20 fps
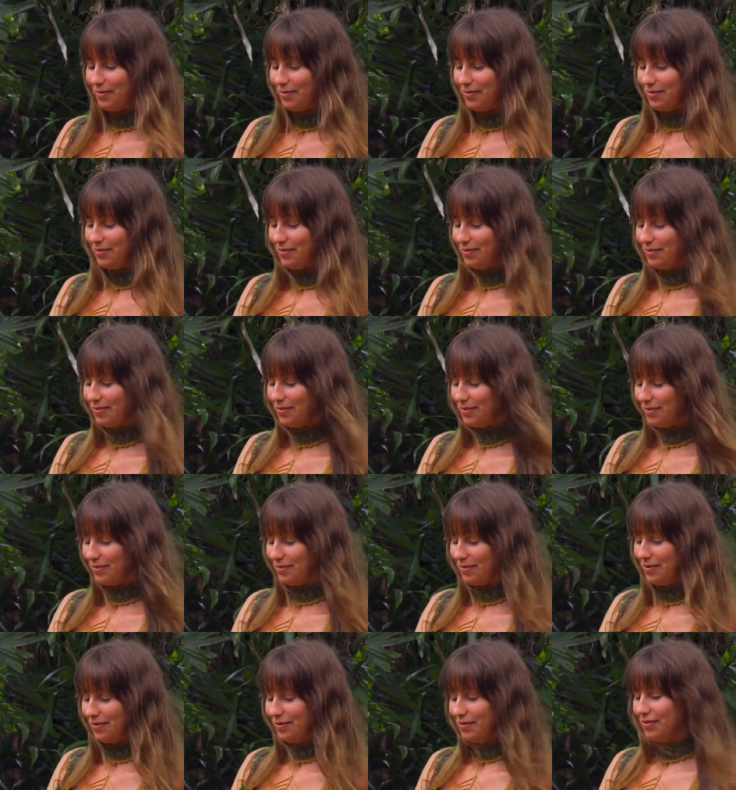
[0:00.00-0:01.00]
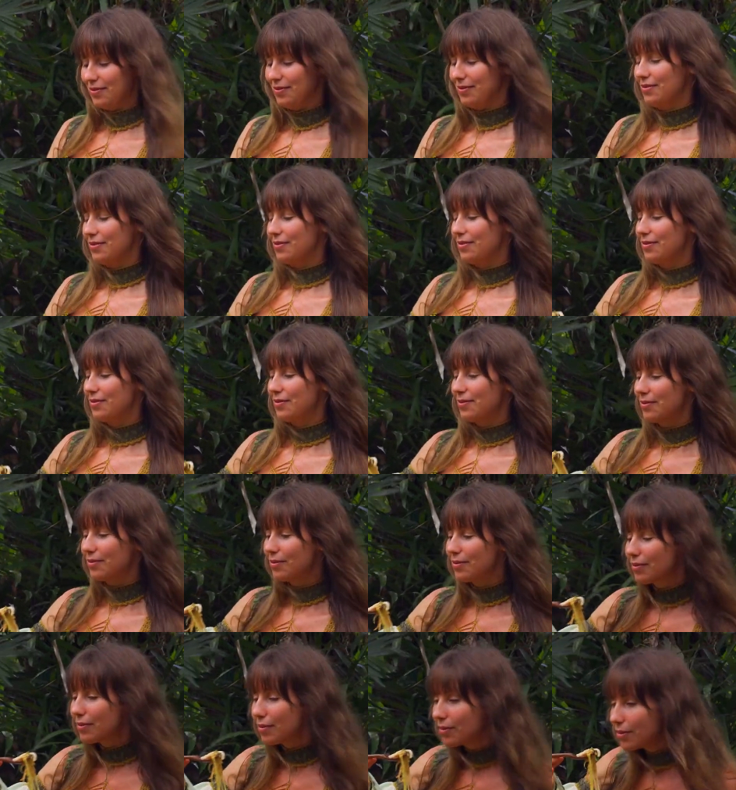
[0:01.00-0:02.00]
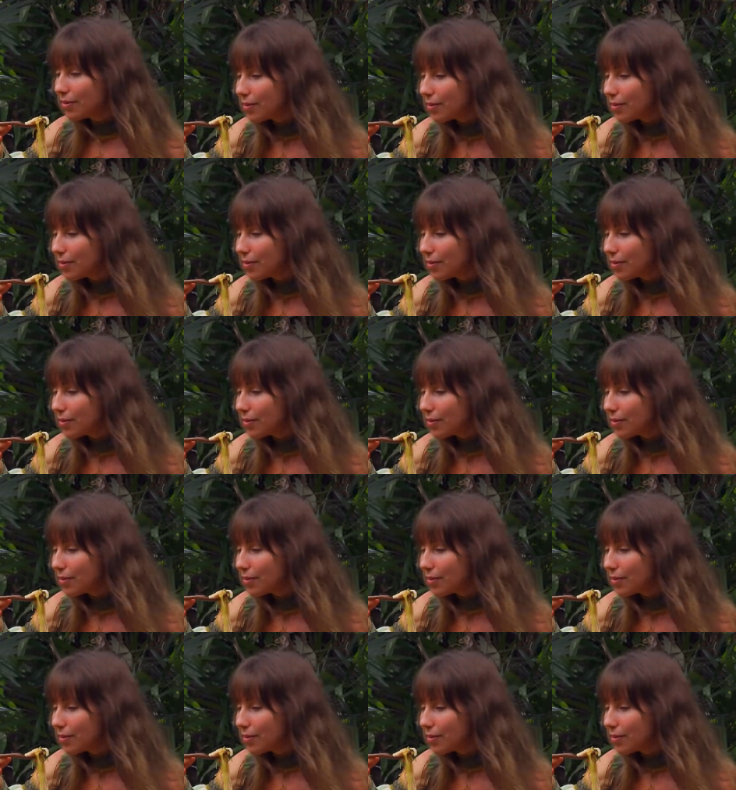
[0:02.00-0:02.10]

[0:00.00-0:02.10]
[no speech]